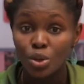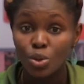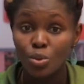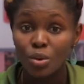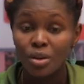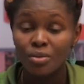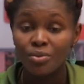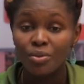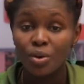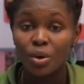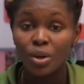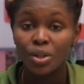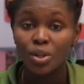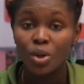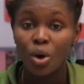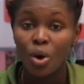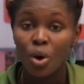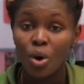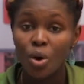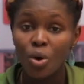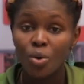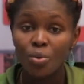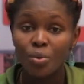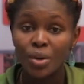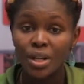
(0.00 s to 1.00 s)
to avoid
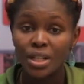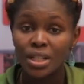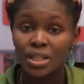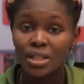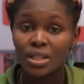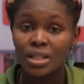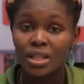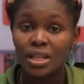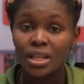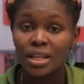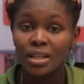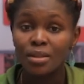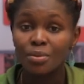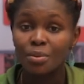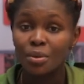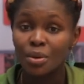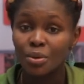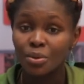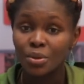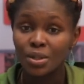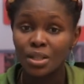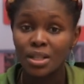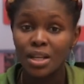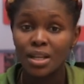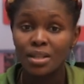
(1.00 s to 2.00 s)
all ready-to-eat
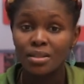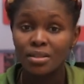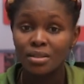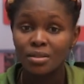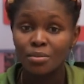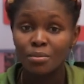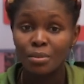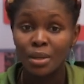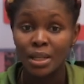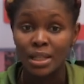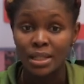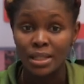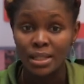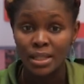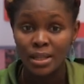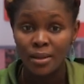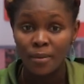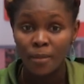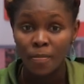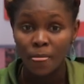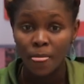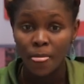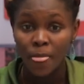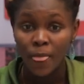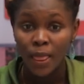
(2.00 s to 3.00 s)
processed meat.
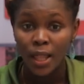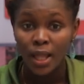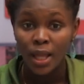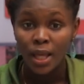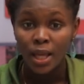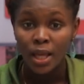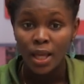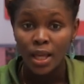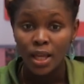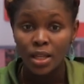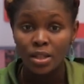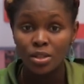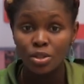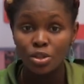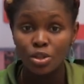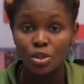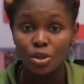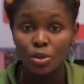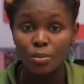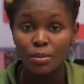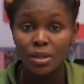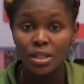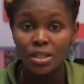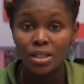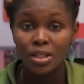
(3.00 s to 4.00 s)

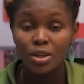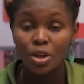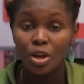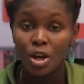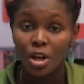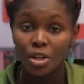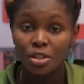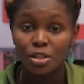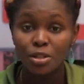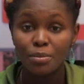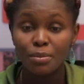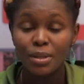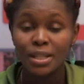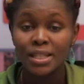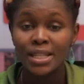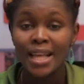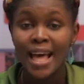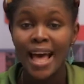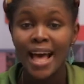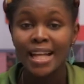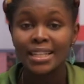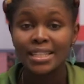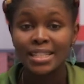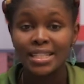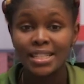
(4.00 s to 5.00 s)
Consumers and customers
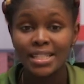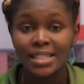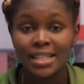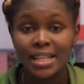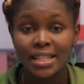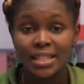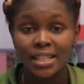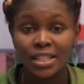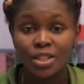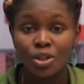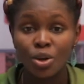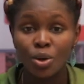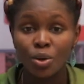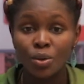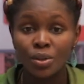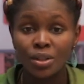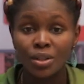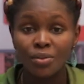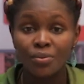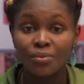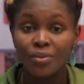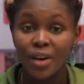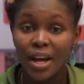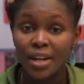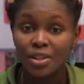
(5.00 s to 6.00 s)
had descended on
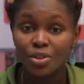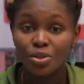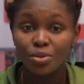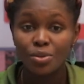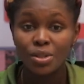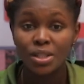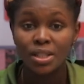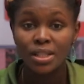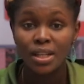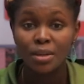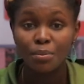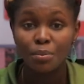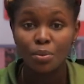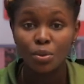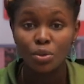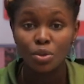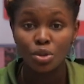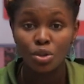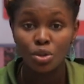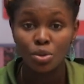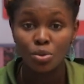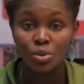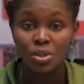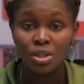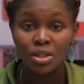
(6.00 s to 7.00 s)
the factories that
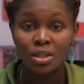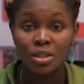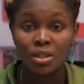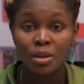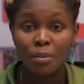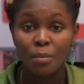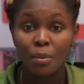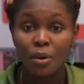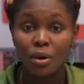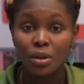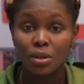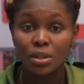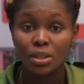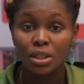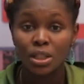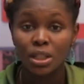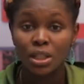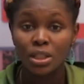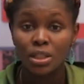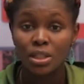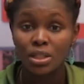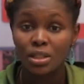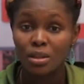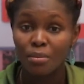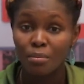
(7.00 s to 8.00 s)
produced the
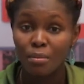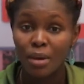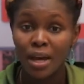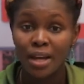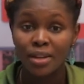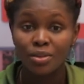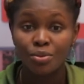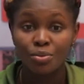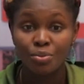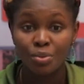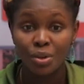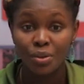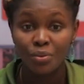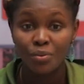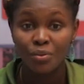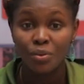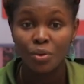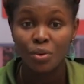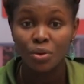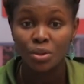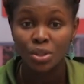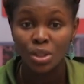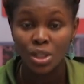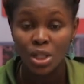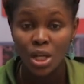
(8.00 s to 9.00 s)
polony to demand
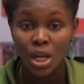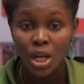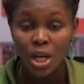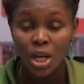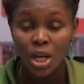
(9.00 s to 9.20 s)
refund.